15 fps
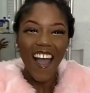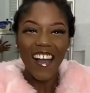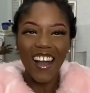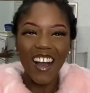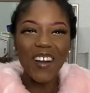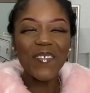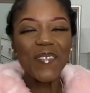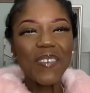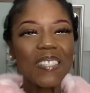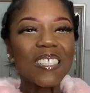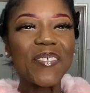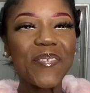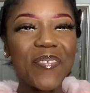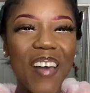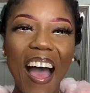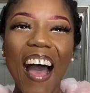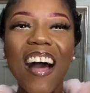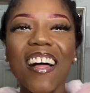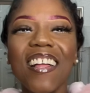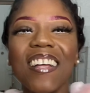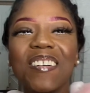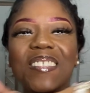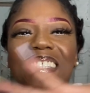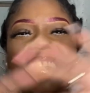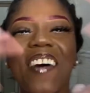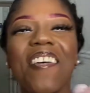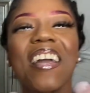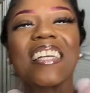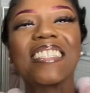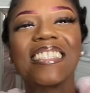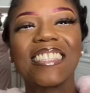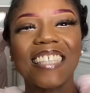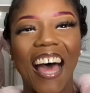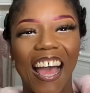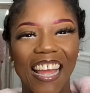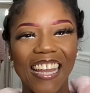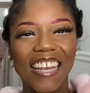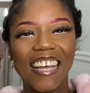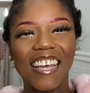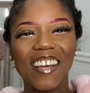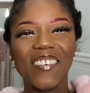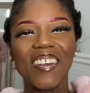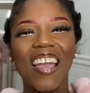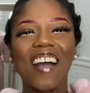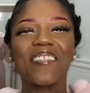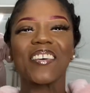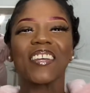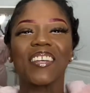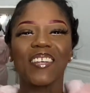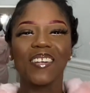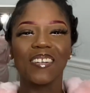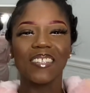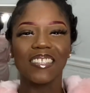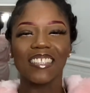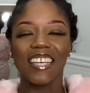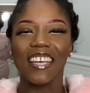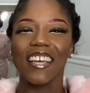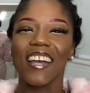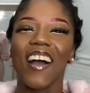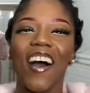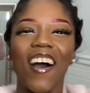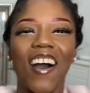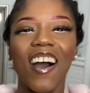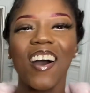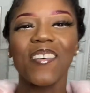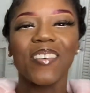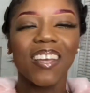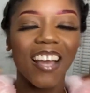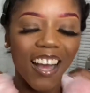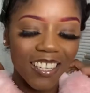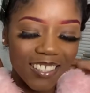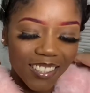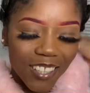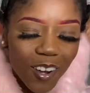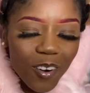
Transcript: almost fell. I'm so excited. We have a huge SHEIN haul. We got so